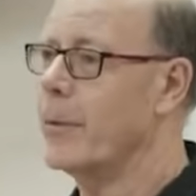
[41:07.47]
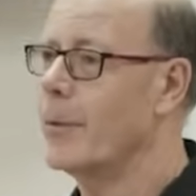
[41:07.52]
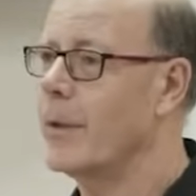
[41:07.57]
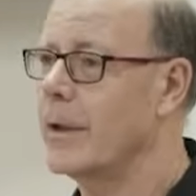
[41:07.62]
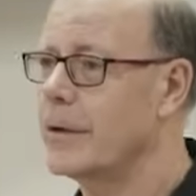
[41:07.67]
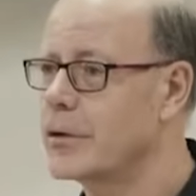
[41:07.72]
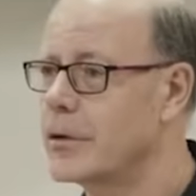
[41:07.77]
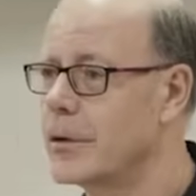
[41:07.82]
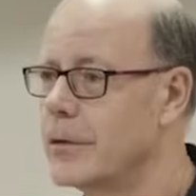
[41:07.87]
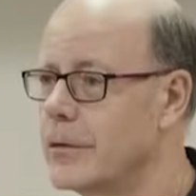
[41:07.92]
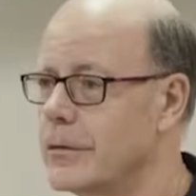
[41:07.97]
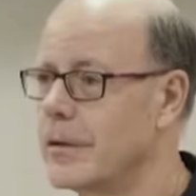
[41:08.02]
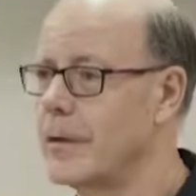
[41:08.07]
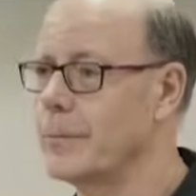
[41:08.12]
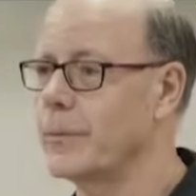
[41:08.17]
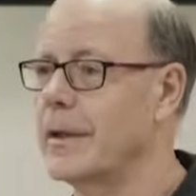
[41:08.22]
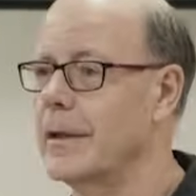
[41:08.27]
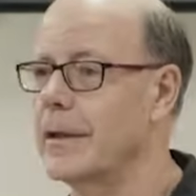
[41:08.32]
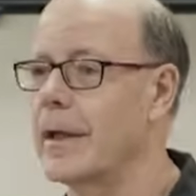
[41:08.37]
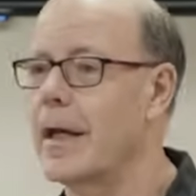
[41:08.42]
I want to show you
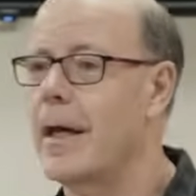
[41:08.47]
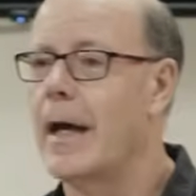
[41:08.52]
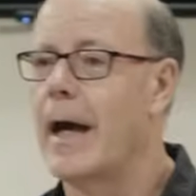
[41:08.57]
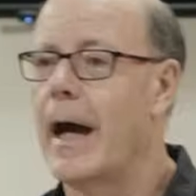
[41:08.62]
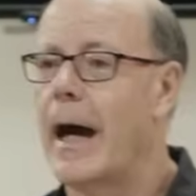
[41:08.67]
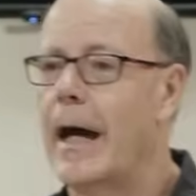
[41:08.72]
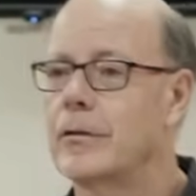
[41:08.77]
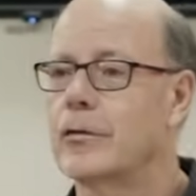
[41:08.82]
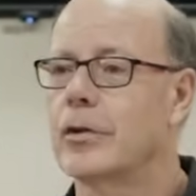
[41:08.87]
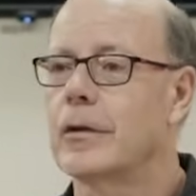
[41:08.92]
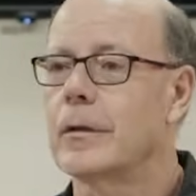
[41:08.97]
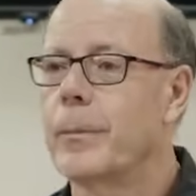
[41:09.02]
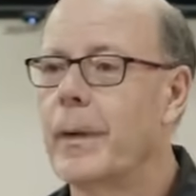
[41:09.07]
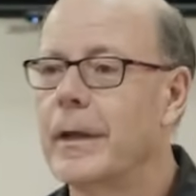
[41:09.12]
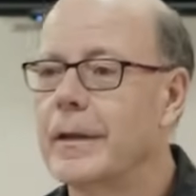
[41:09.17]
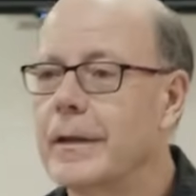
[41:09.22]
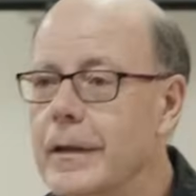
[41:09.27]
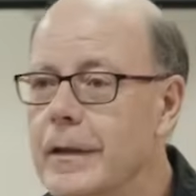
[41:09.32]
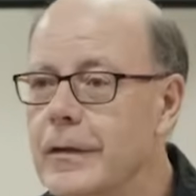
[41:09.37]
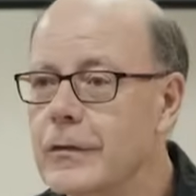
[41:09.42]
something. I took my
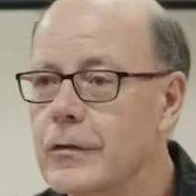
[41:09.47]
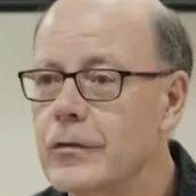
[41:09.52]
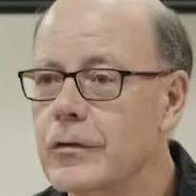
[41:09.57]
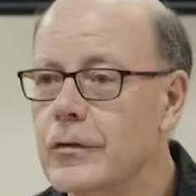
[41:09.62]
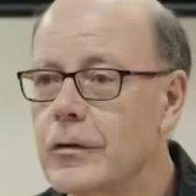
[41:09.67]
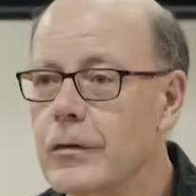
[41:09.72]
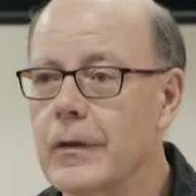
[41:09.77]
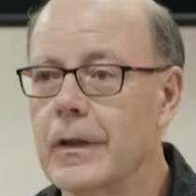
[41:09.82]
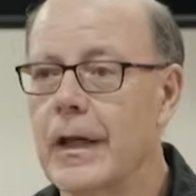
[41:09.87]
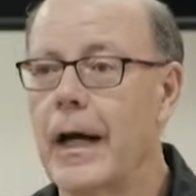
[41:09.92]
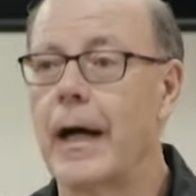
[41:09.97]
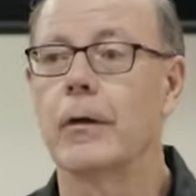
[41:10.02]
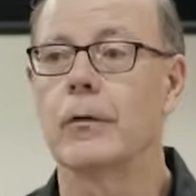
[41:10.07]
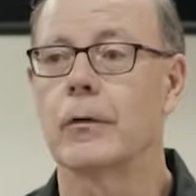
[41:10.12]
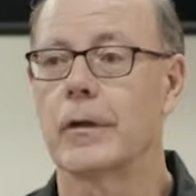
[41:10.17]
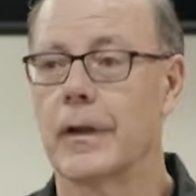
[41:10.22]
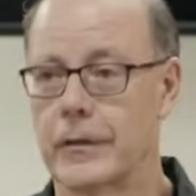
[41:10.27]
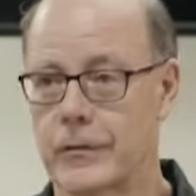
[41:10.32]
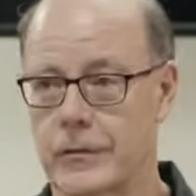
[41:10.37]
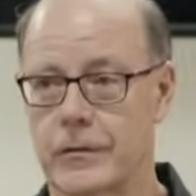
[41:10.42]
kids to the
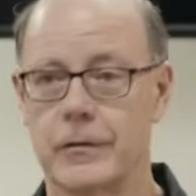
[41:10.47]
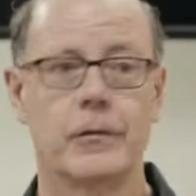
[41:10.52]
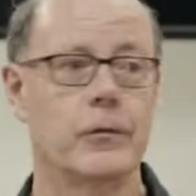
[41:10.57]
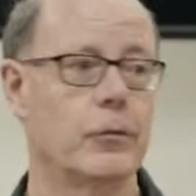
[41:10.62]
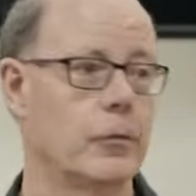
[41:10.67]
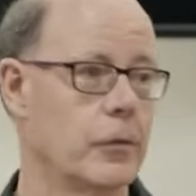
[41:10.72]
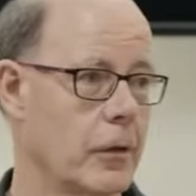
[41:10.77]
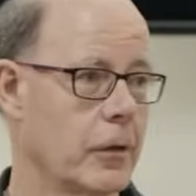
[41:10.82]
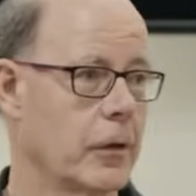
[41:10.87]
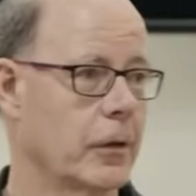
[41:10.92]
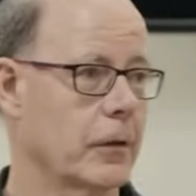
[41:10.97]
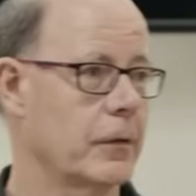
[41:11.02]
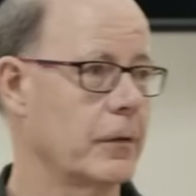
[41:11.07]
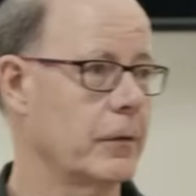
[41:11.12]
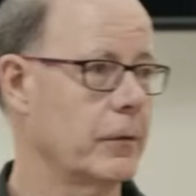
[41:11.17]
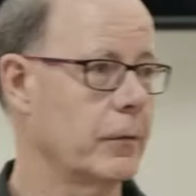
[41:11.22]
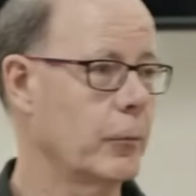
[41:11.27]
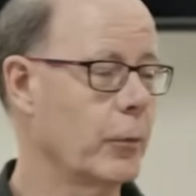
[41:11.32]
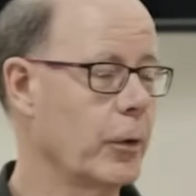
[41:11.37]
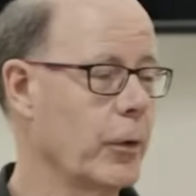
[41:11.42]
outlets in New York.
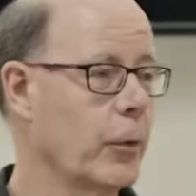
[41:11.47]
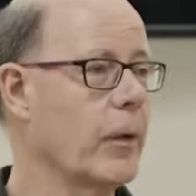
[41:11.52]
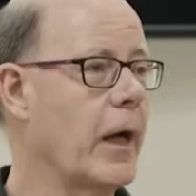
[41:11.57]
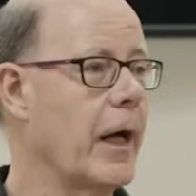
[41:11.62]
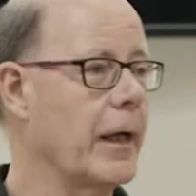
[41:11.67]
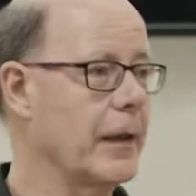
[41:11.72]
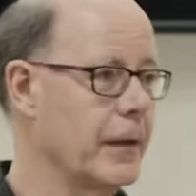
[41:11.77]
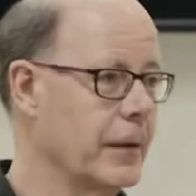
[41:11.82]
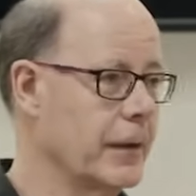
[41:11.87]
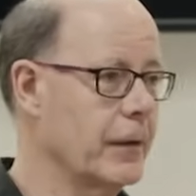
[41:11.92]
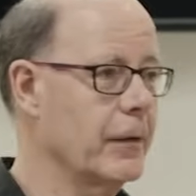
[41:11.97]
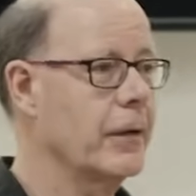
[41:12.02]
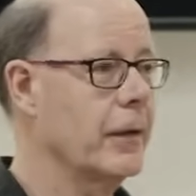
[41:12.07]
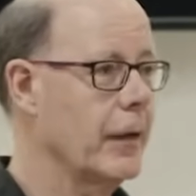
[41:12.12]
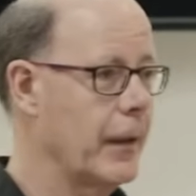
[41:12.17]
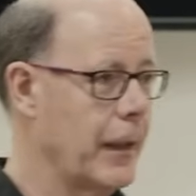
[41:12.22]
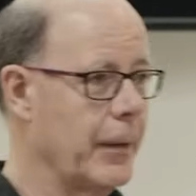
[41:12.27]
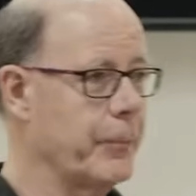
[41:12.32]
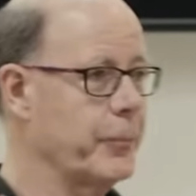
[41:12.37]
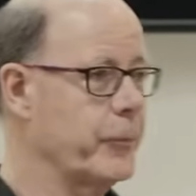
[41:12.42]
We were riding
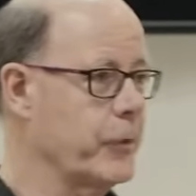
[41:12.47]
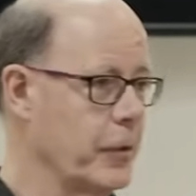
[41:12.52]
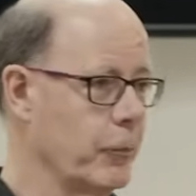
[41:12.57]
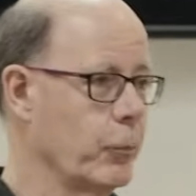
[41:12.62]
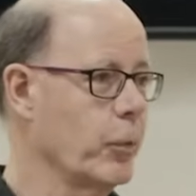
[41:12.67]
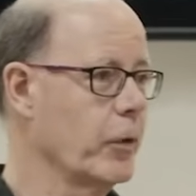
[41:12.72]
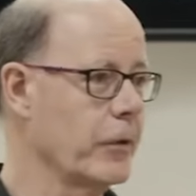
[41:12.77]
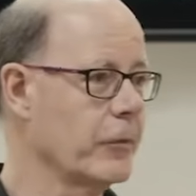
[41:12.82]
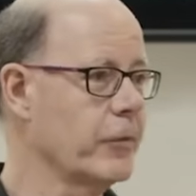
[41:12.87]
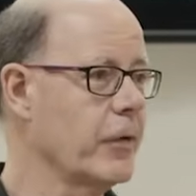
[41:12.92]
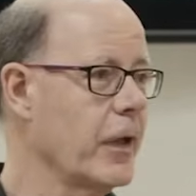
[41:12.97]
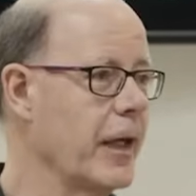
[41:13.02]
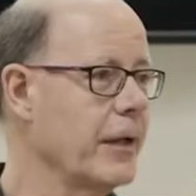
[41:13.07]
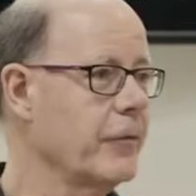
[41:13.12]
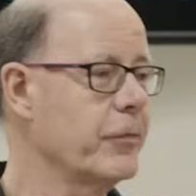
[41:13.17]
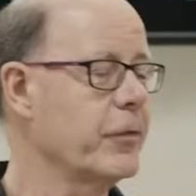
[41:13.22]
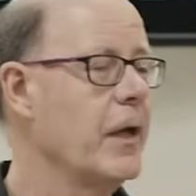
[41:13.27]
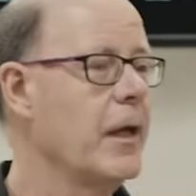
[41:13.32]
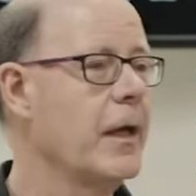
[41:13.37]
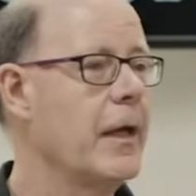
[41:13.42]
up to Word of
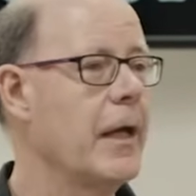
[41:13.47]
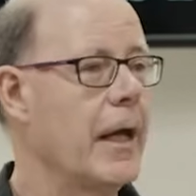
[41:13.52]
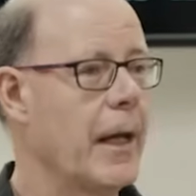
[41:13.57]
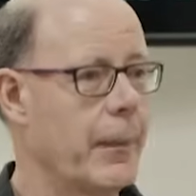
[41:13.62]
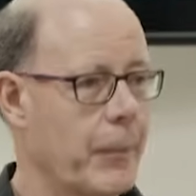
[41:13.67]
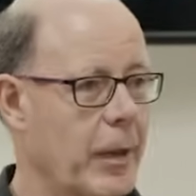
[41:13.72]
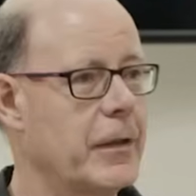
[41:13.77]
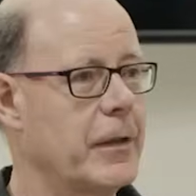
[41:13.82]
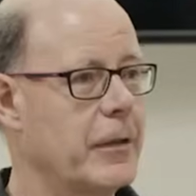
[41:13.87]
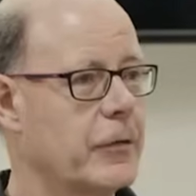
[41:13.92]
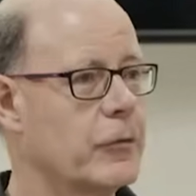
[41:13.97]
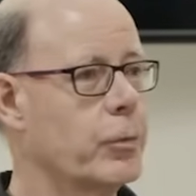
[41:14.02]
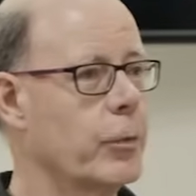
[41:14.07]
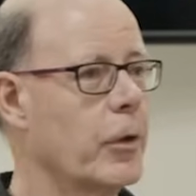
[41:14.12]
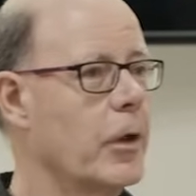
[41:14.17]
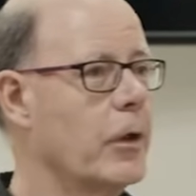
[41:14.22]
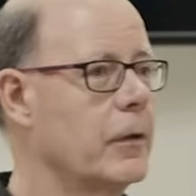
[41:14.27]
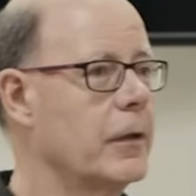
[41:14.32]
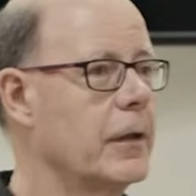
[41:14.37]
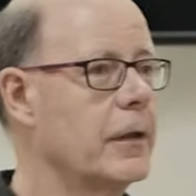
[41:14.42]
Life, and my kids were
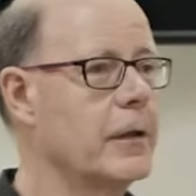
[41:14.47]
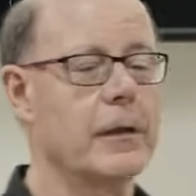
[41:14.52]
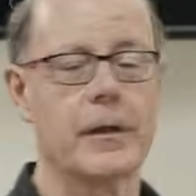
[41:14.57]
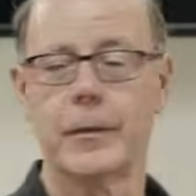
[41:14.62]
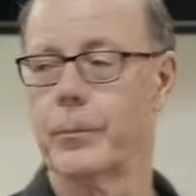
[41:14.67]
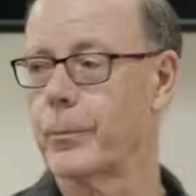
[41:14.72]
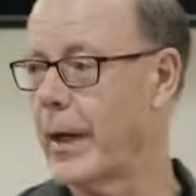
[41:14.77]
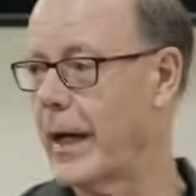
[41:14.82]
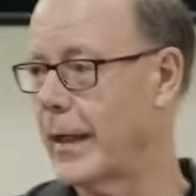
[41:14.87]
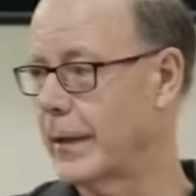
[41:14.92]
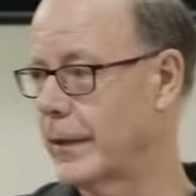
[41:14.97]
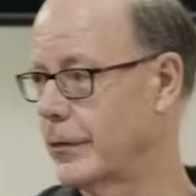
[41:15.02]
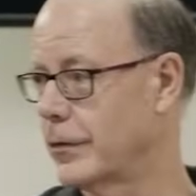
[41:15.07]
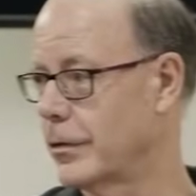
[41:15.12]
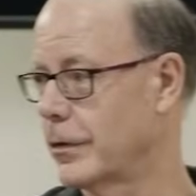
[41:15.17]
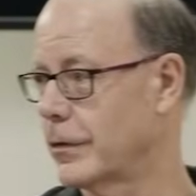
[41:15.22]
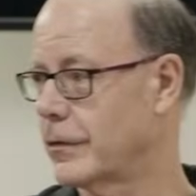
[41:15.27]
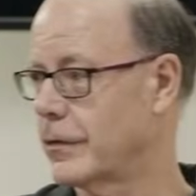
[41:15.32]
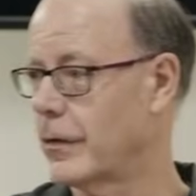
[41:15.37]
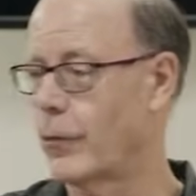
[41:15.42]
all little, and Bonnie
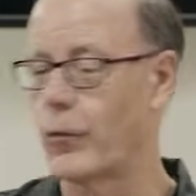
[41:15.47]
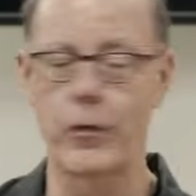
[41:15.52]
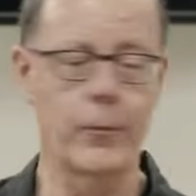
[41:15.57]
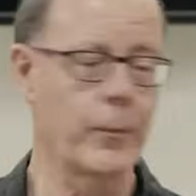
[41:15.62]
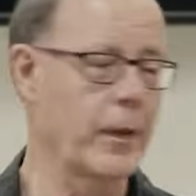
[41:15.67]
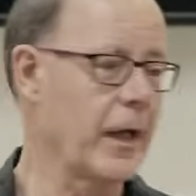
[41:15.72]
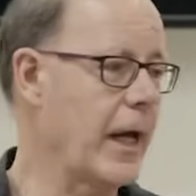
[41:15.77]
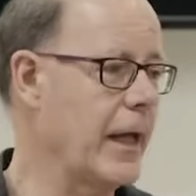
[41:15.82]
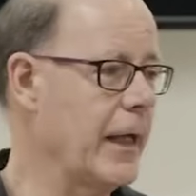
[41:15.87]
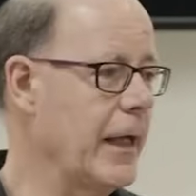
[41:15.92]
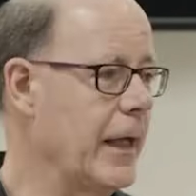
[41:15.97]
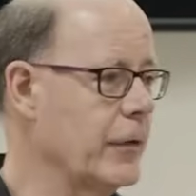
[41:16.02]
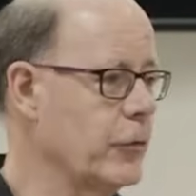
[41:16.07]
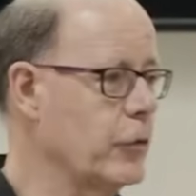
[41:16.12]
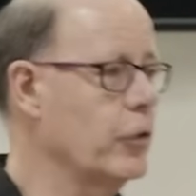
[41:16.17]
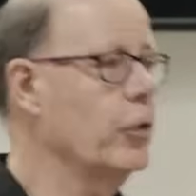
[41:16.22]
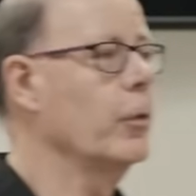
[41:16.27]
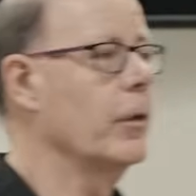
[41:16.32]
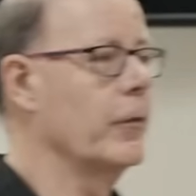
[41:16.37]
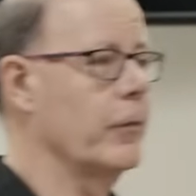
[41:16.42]
took some of them, and I had
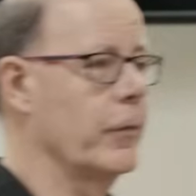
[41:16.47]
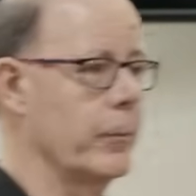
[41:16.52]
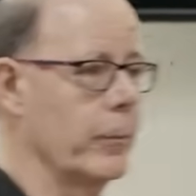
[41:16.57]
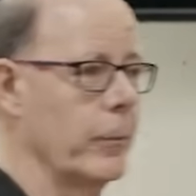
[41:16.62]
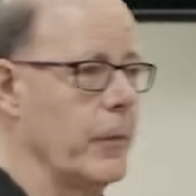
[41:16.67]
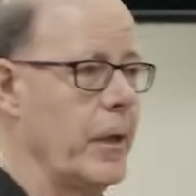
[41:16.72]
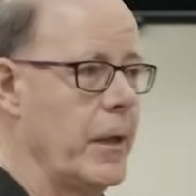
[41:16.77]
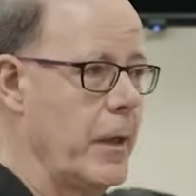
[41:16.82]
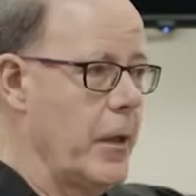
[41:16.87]
two of them.